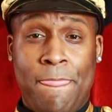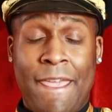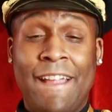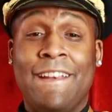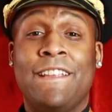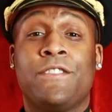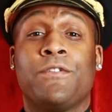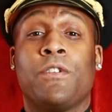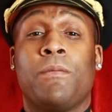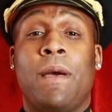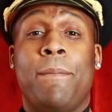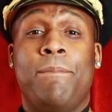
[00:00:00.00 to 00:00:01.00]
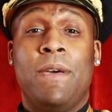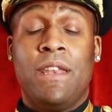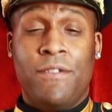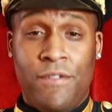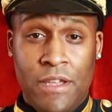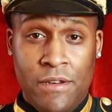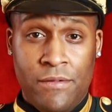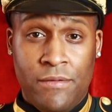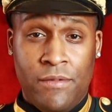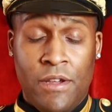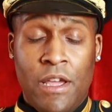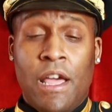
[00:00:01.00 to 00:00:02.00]
And it's for my benefit.
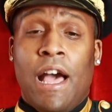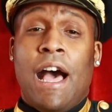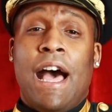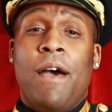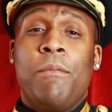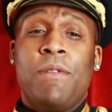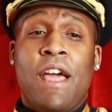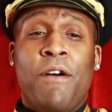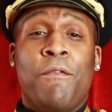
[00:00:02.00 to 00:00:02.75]
I'm now